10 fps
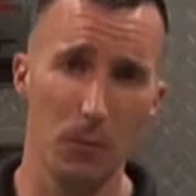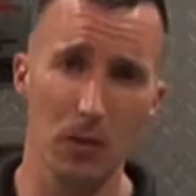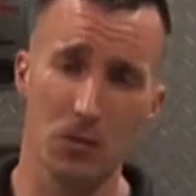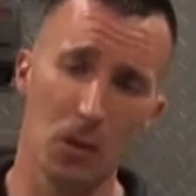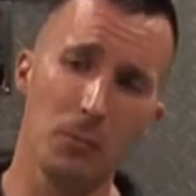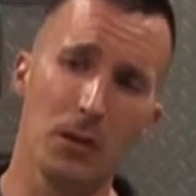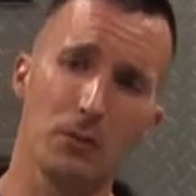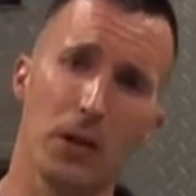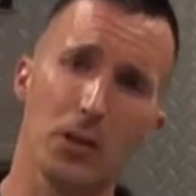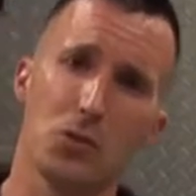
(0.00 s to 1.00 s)
some
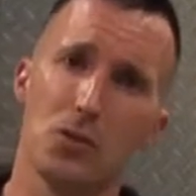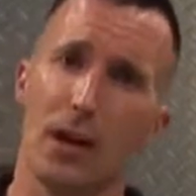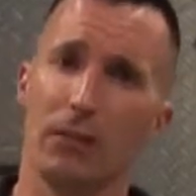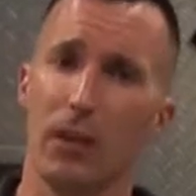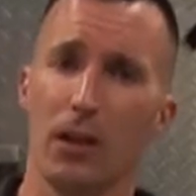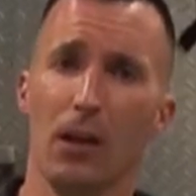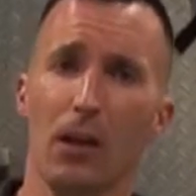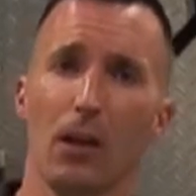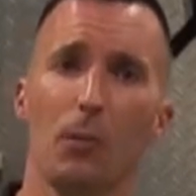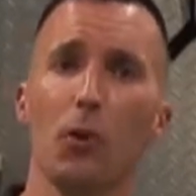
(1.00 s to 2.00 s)
manufacturers have a
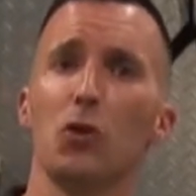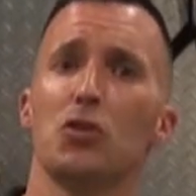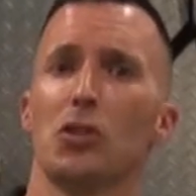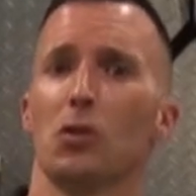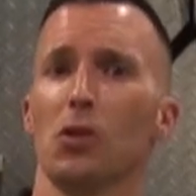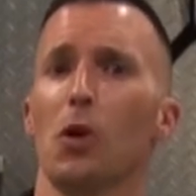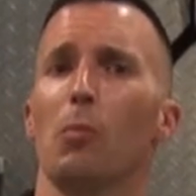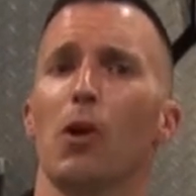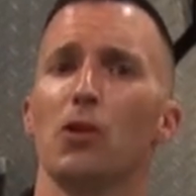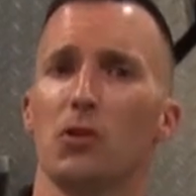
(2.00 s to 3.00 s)
emergency or low
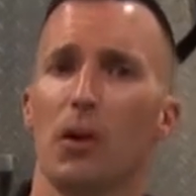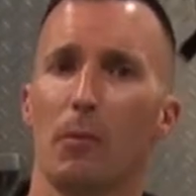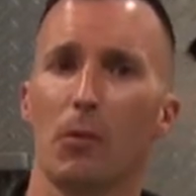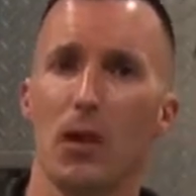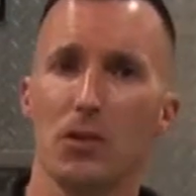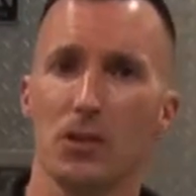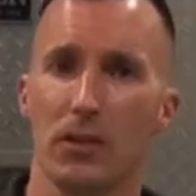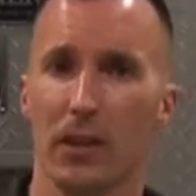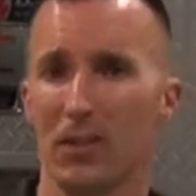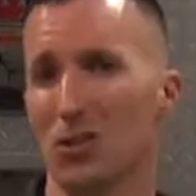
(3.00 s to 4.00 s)
pressure
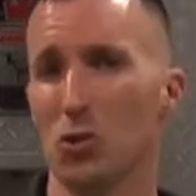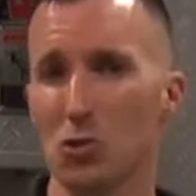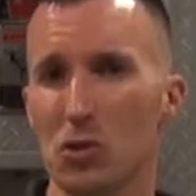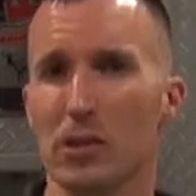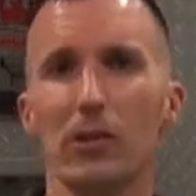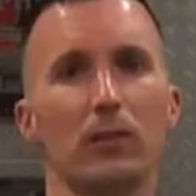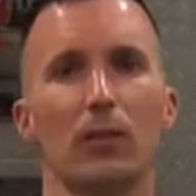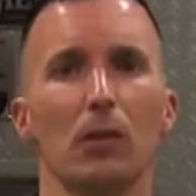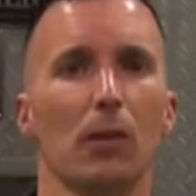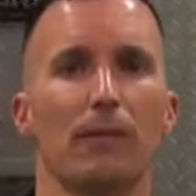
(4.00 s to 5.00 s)
operation that usually is
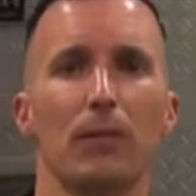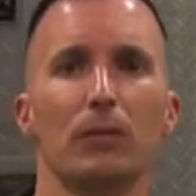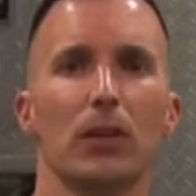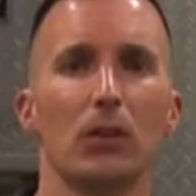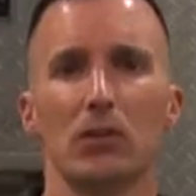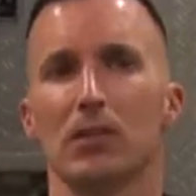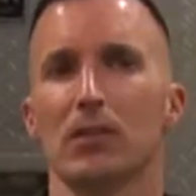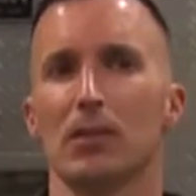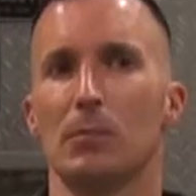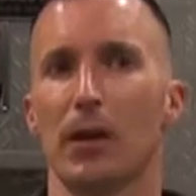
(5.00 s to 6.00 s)
either a 50 or
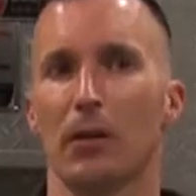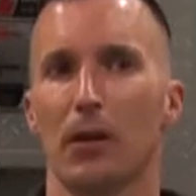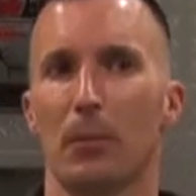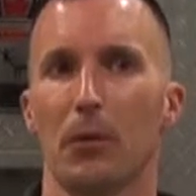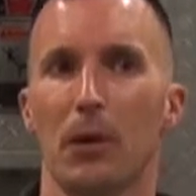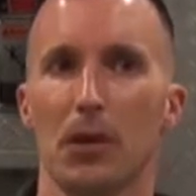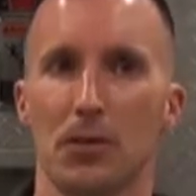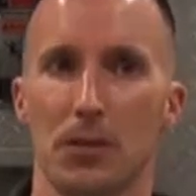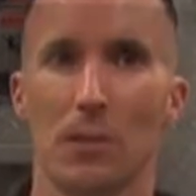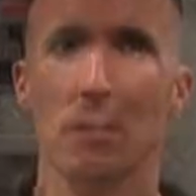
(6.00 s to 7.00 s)
60 pound
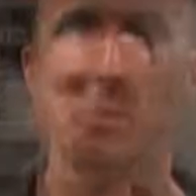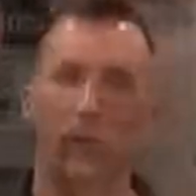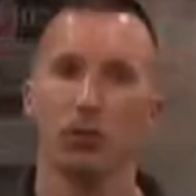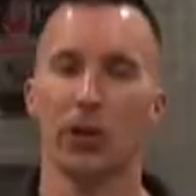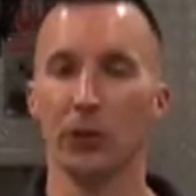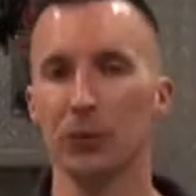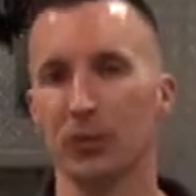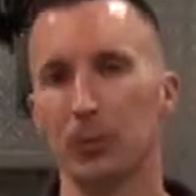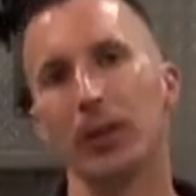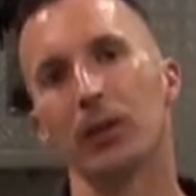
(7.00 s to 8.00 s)
operation.
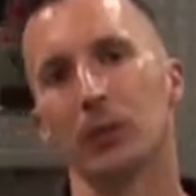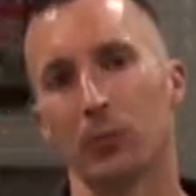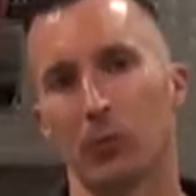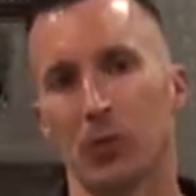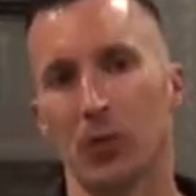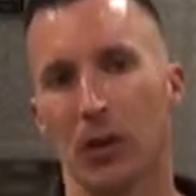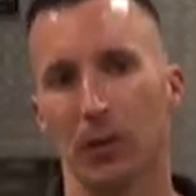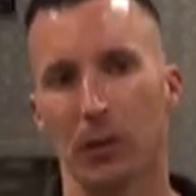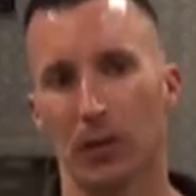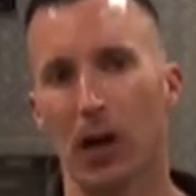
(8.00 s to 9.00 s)
Generally speaking, when we're
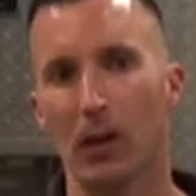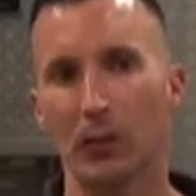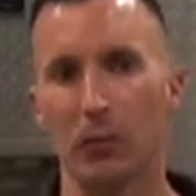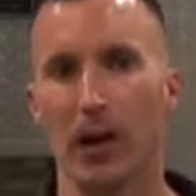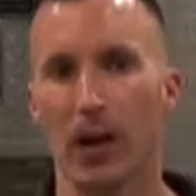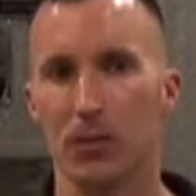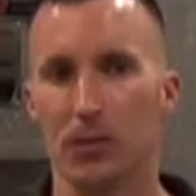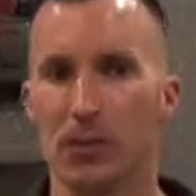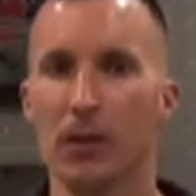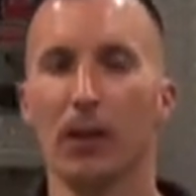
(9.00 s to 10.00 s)
talking about nozzle reaction